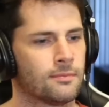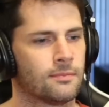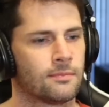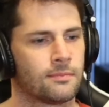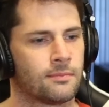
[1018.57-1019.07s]

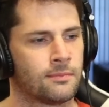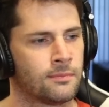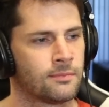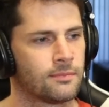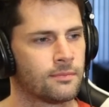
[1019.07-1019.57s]

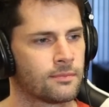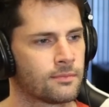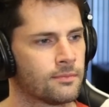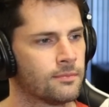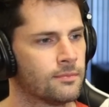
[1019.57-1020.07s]

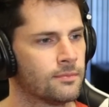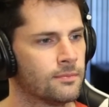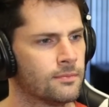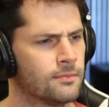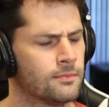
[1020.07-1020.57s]

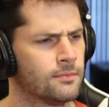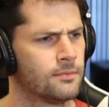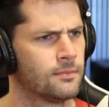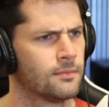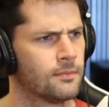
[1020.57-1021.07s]

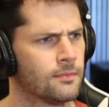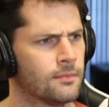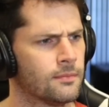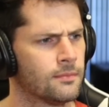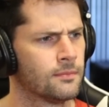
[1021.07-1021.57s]

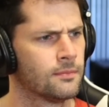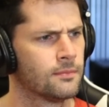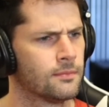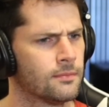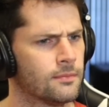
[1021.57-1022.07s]

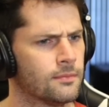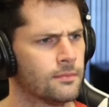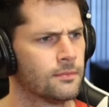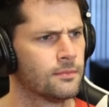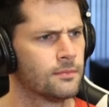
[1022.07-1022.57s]

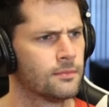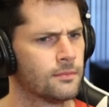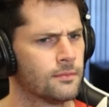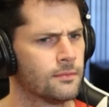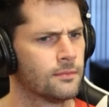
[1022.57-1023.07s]

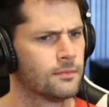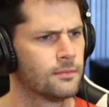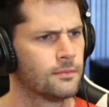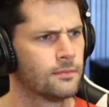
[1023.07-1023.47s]
No words are spoken by the person on screen.